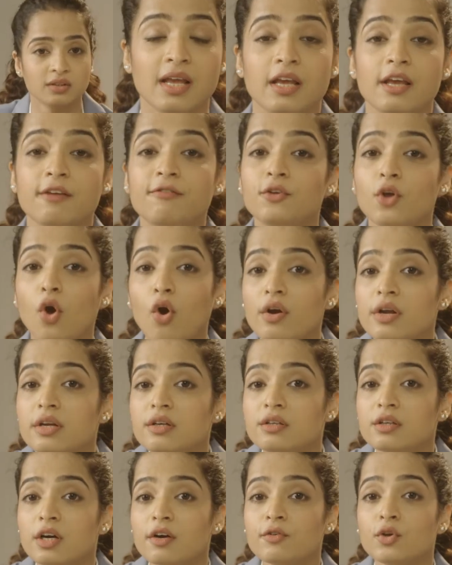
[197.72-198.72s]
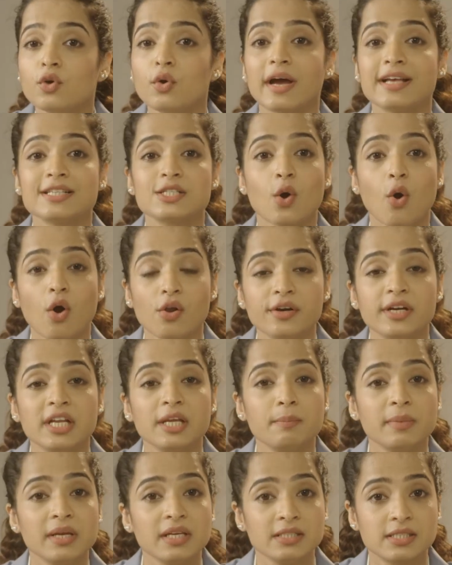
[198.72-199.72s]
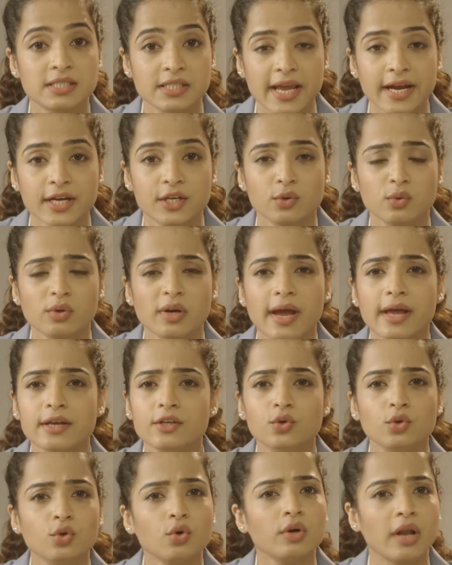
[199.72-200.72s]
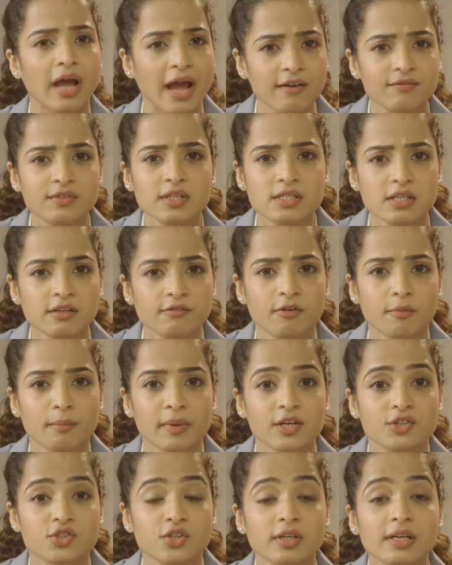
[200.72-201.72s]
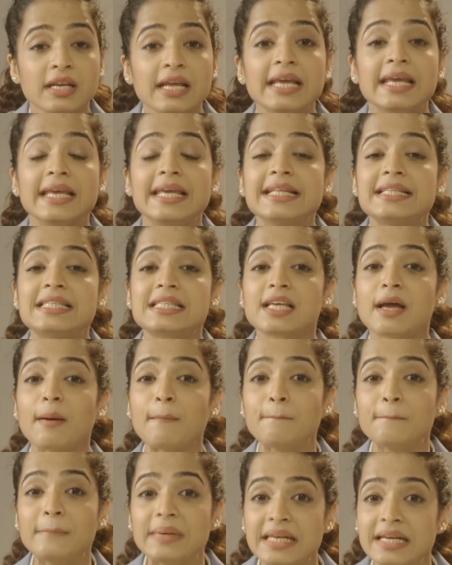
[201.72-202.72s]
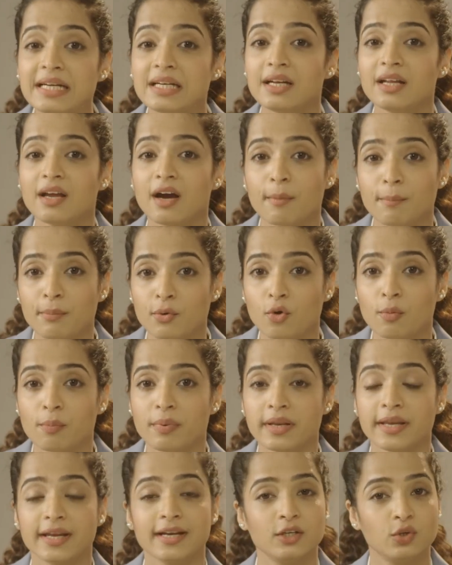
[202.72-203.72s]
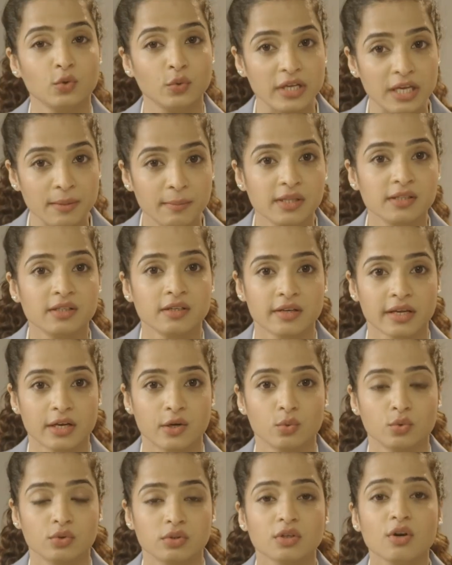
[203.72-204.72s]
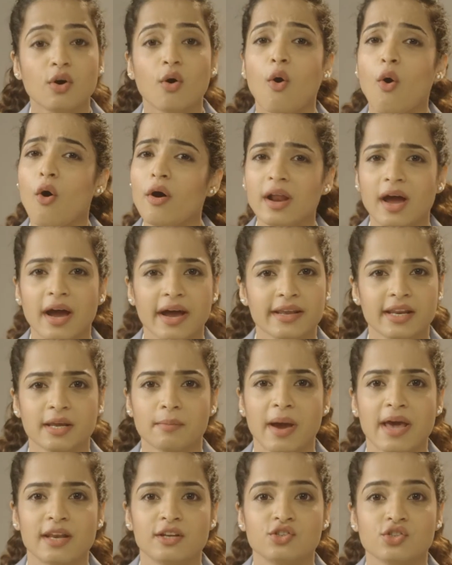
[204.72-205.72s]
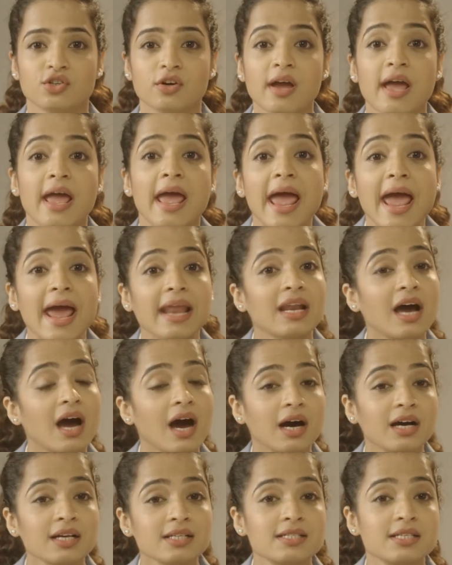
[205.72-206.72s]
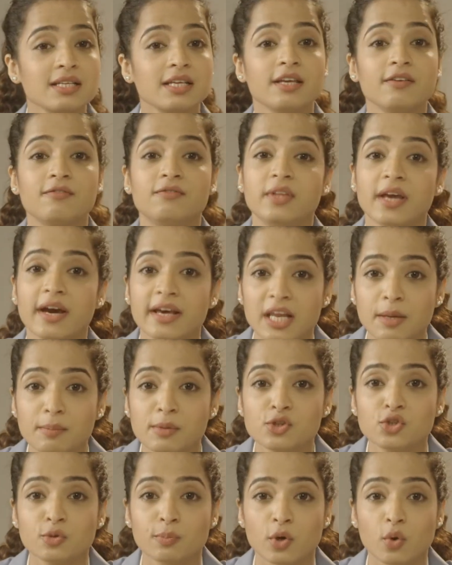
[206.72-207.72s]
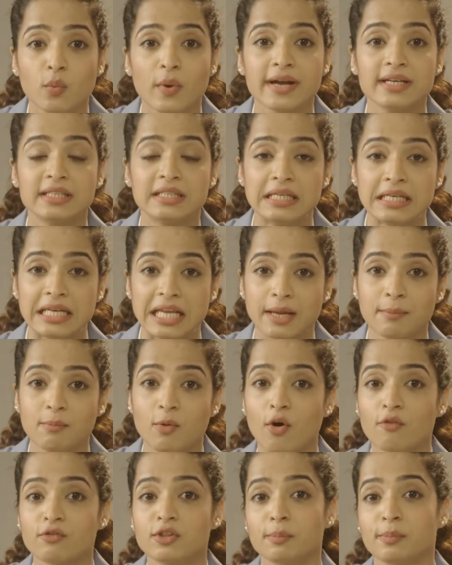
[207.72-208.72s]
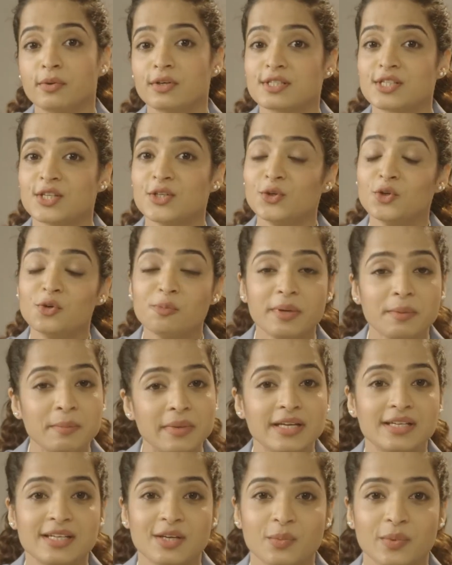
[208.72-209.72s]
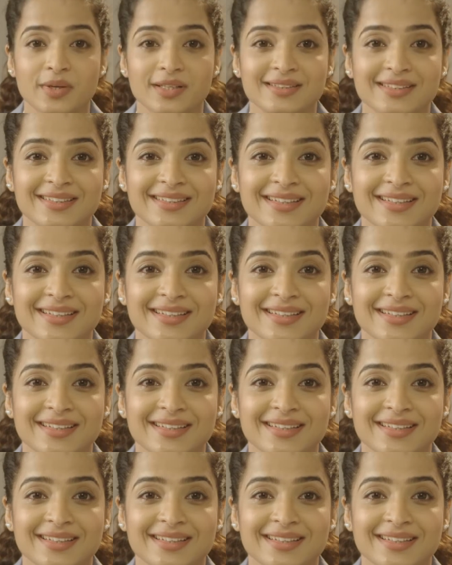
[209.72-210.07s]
If your interview has already been scheduled and you don't have this information, it's completely appropriate to email the recruiter or hiring manager and ask if they are able to provide the name of the person you'll be meeting with.